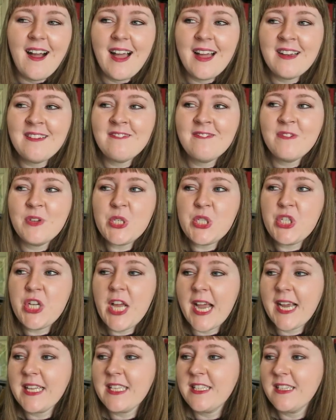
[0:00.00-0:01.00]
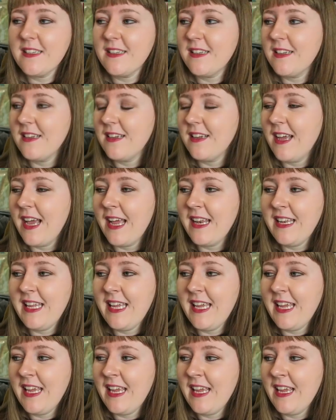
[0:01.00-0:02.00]
And reject
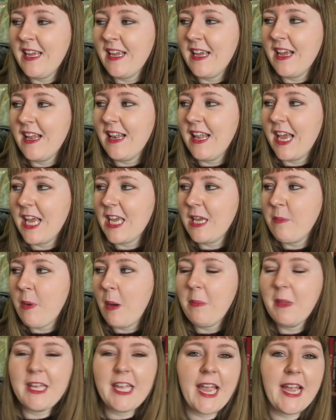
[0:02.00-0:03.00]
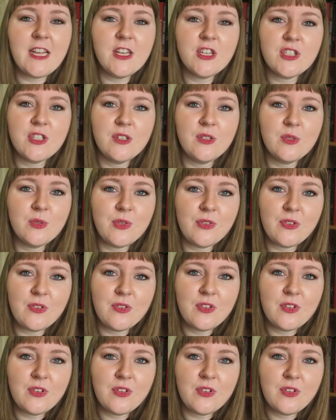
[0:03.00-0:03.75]
any like publication who